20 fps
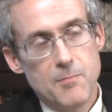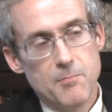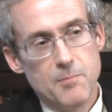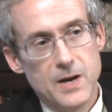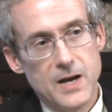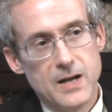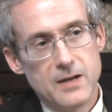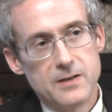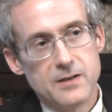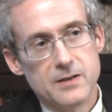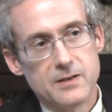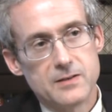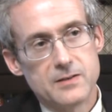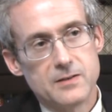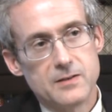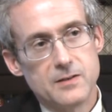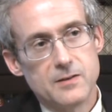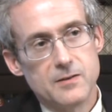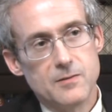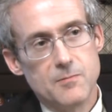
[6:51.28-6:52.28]
but
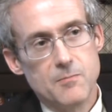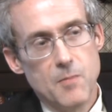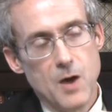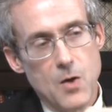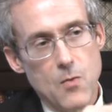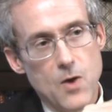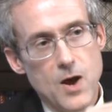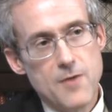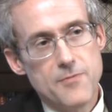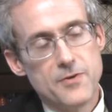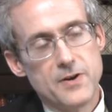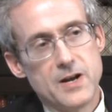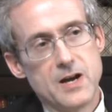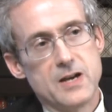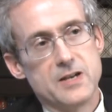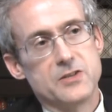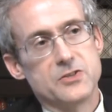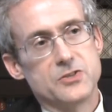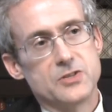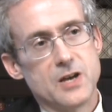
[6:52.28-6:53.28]
my wife and
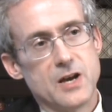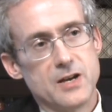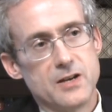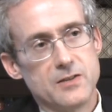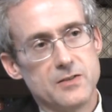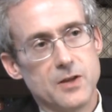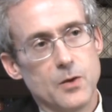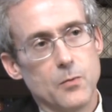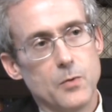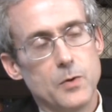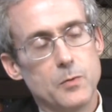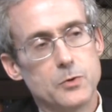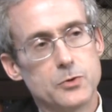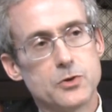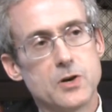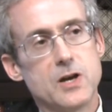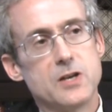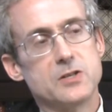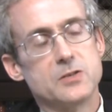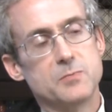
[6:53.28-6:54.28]
I decided that we would
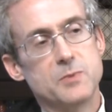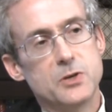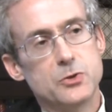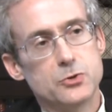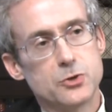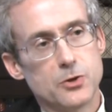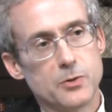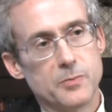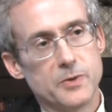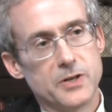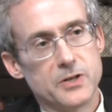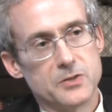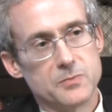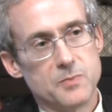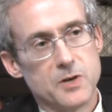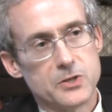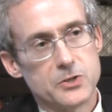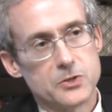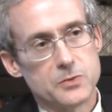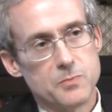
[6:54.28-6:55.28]
try to speak German as
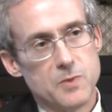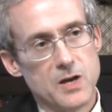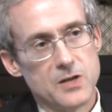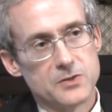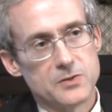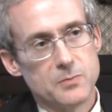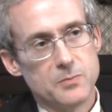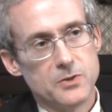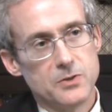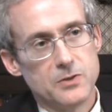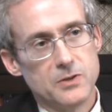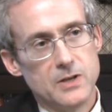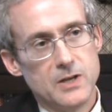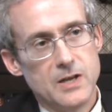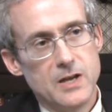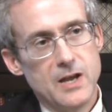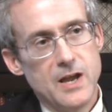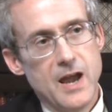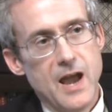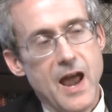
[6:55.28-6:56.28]
much as possible,
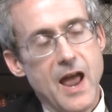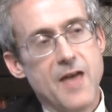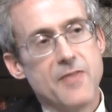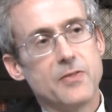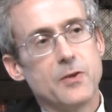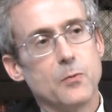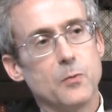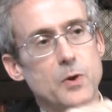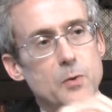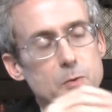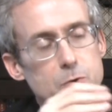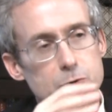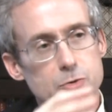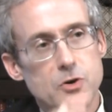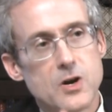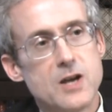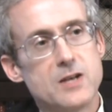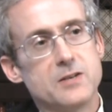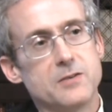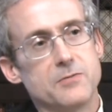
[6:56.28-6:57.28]
and that we would
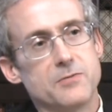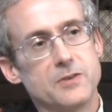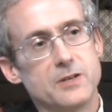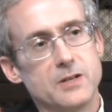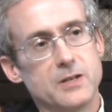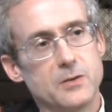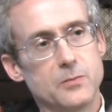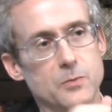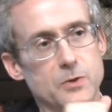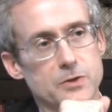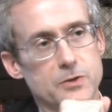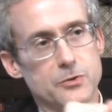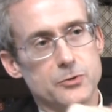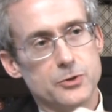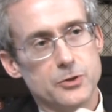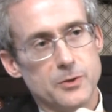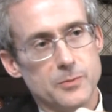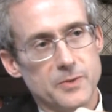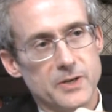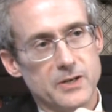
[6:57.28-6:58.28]
try to fit in with the
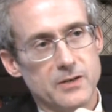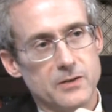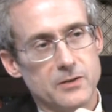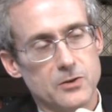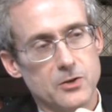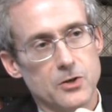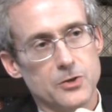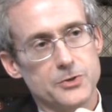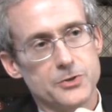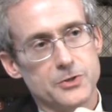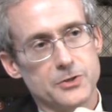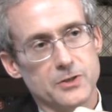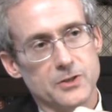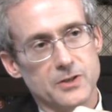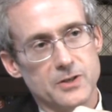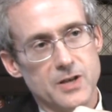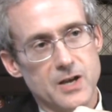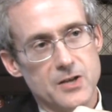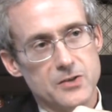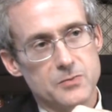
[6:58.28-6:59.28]
German culture
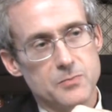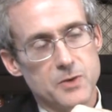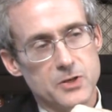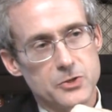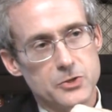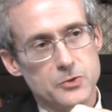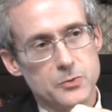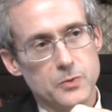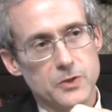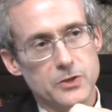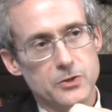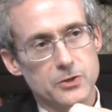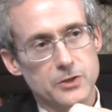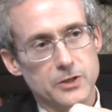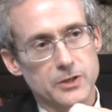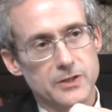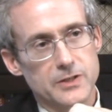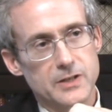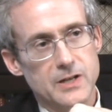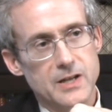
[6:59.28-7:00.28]
as much as we
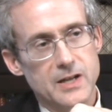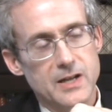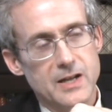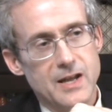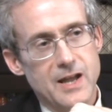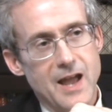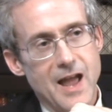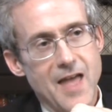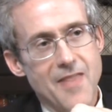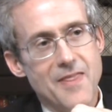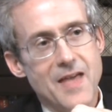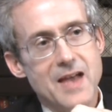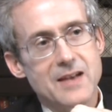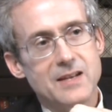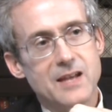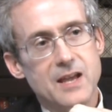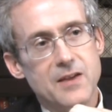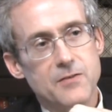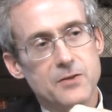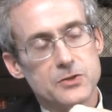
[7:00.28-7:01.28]
could. And
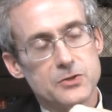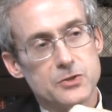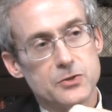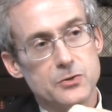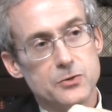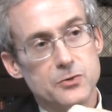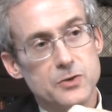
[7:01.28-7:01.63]
that gave us a